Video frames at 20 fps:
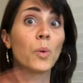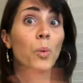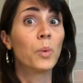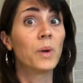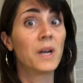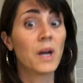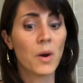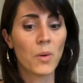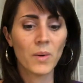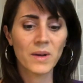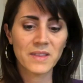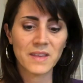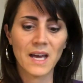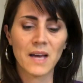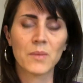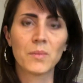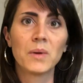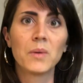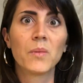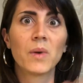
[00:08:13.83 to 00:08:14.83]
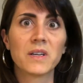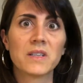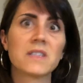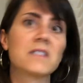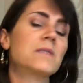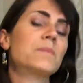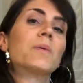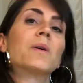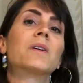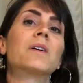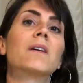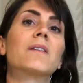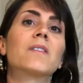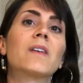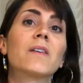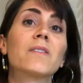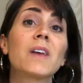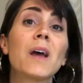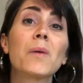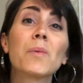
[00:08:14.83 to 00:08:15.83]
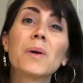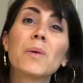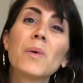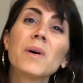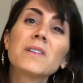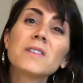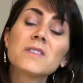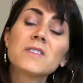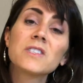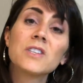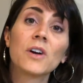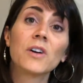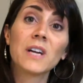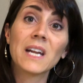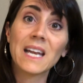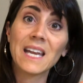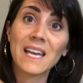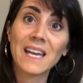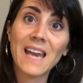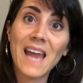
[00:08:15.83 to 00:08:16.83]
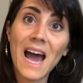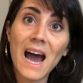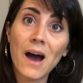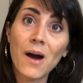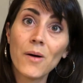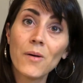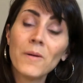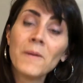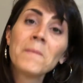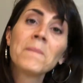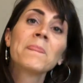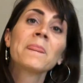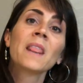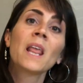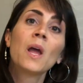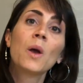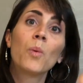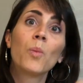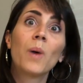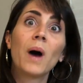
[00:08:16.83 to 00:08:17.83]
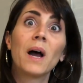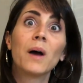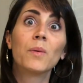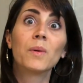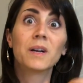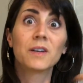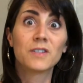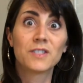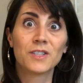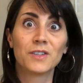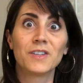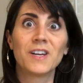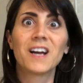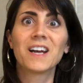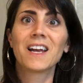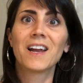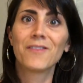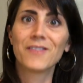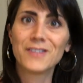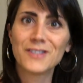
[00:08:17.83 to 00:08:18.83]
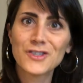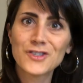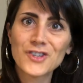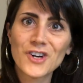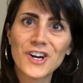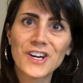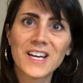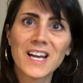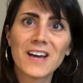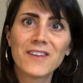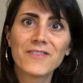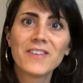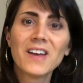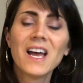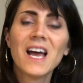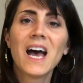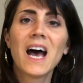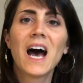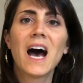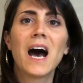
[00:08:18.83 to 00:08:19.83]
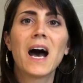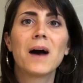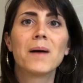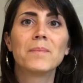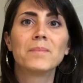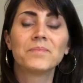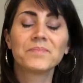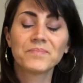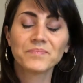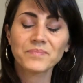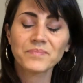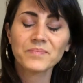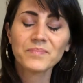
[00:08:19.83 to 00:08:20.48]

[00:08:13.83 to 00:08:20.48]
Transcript: We don't want that. We want to support ourselves and we want to start it now while we are still young enough and strong enough. Um,